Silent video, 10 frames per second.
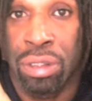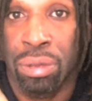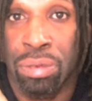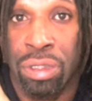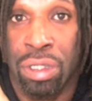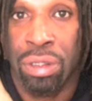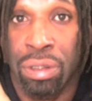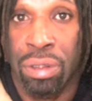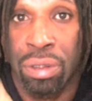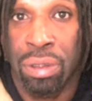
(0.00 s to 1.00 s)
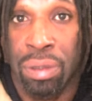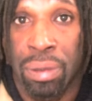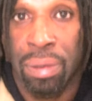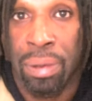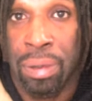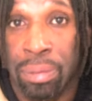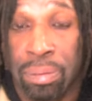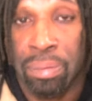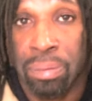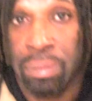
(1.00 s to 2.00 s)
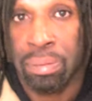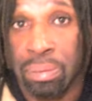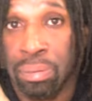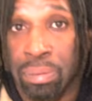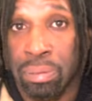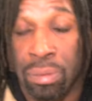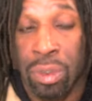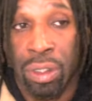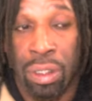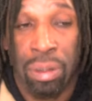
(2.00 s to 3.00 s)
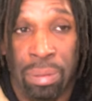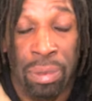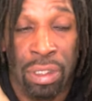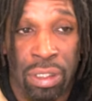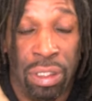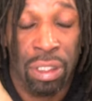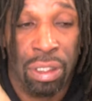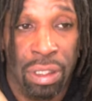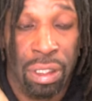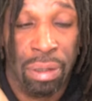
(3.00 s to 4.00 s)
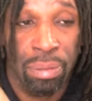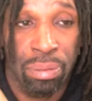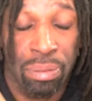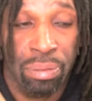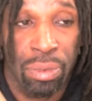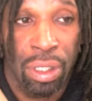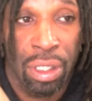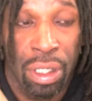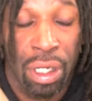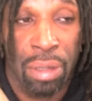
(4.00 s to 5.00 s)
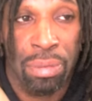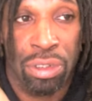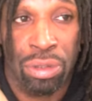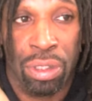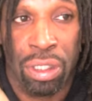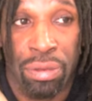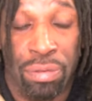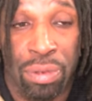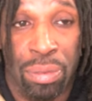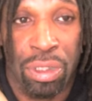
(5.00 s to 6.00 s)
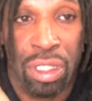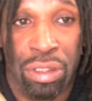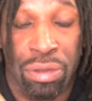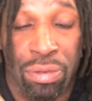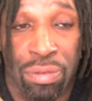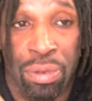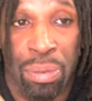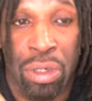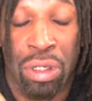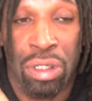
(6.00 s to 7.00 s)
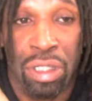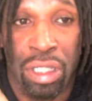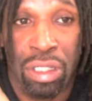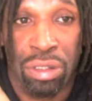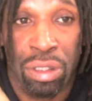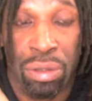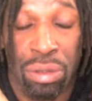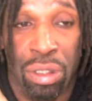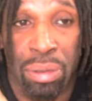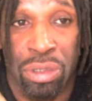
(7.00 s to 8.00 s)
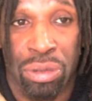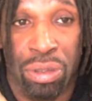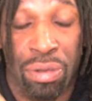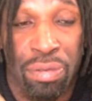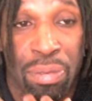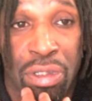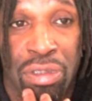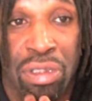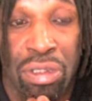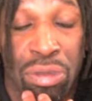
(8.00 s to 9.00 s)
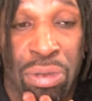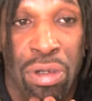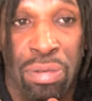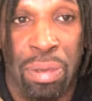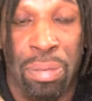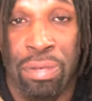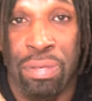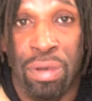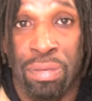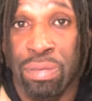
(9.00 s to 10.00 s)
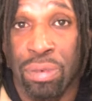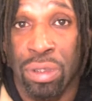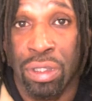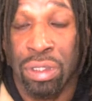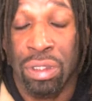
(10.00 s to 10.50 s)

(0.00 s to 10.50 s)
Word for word: How long? How long were you addicted for? Oh bloody hell! Um, I've been drinking from the age, from early age on. I've been drinking from I was saying twelve, maybe thirteen, fourteen.